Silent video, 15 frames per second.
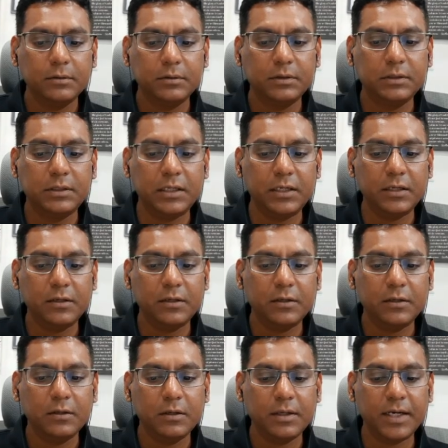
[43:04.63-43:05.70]
3,
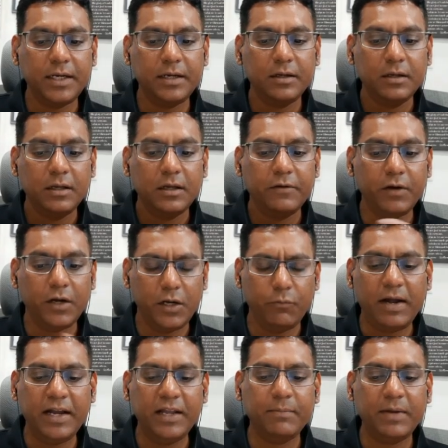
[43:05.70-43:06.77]
right? We are
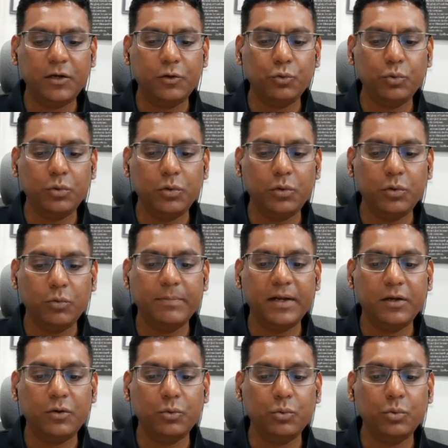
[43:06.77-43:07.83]
dividing by 2, divide
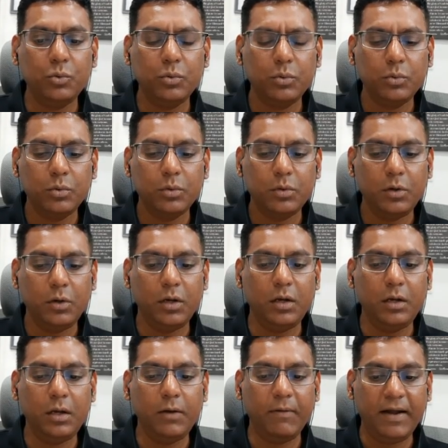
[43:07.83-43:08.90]
by 2,
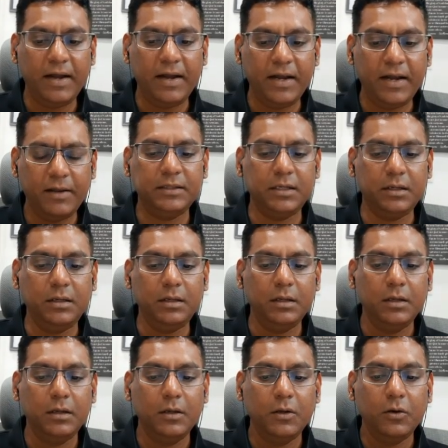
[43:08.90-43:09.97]
dividing by 3.
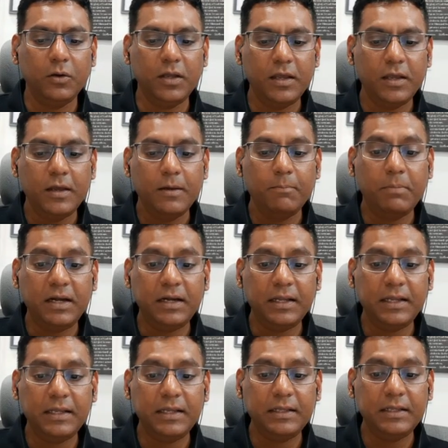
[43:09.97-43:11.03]
Okay, but
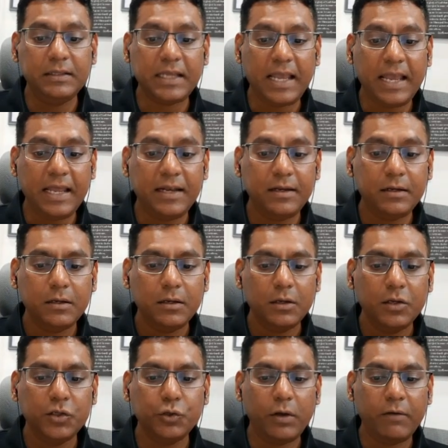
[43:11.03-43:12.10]
in this n,
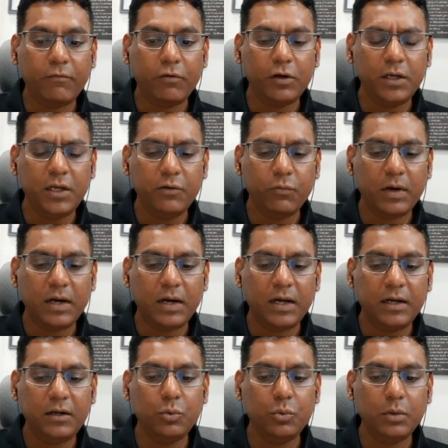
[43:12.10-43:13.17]
you have only 1,
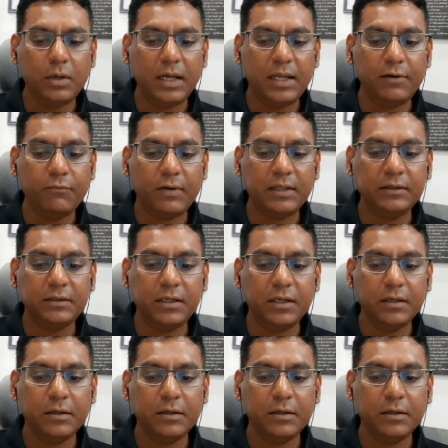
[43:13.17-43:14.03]
2 and 1, 3,